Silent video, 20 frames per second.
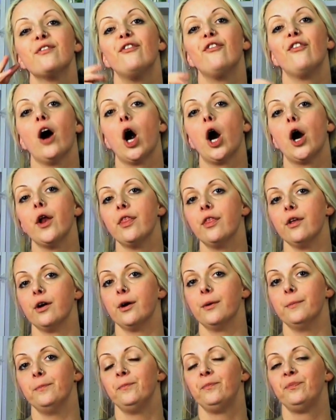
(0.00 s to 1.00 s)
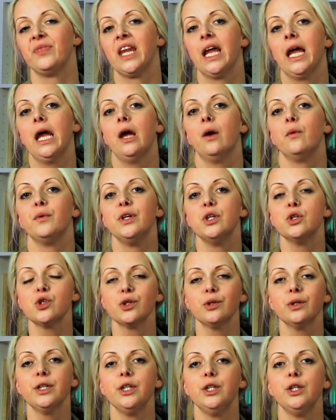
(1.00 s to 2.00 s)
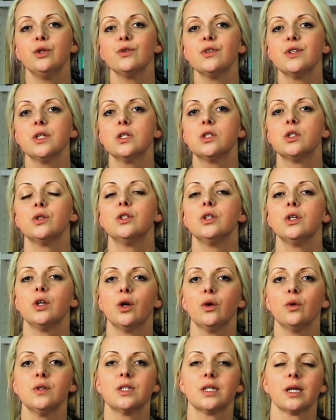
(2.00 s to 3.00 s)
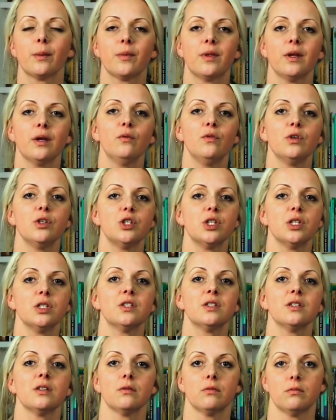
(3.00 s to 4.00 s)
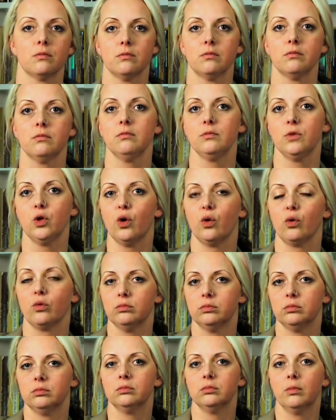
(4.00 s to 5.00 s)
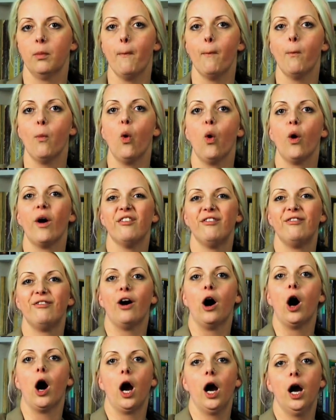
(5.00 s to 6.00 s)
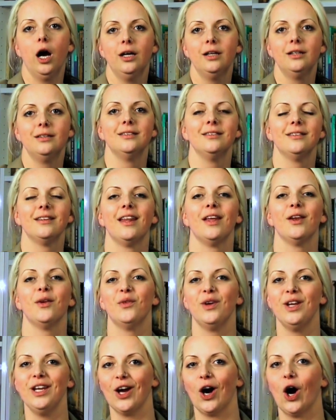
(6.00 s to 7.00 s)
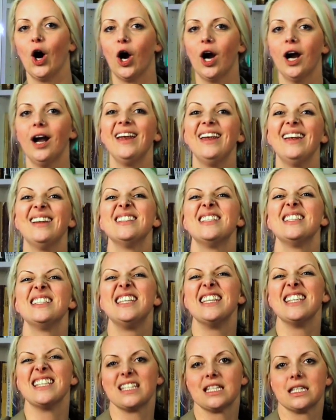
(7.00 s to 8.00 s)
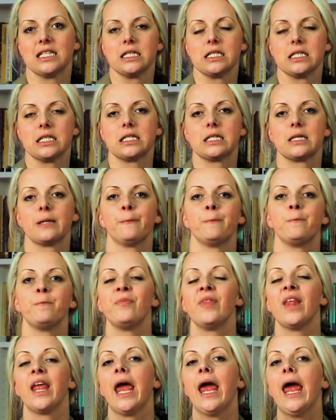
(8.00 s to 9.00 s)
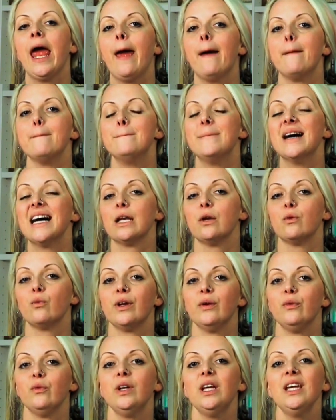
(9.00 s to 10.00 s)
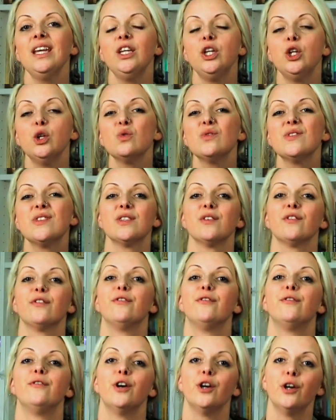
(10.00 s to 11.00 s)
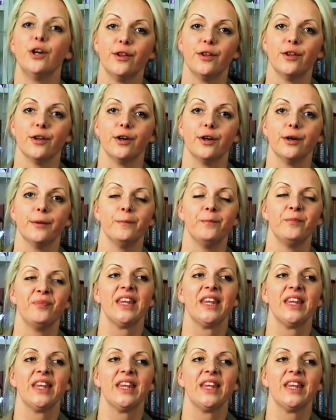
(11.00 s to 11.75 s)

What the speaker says: farther, we usually use it to denote something which is, more far than we are in the distance. But when we use further,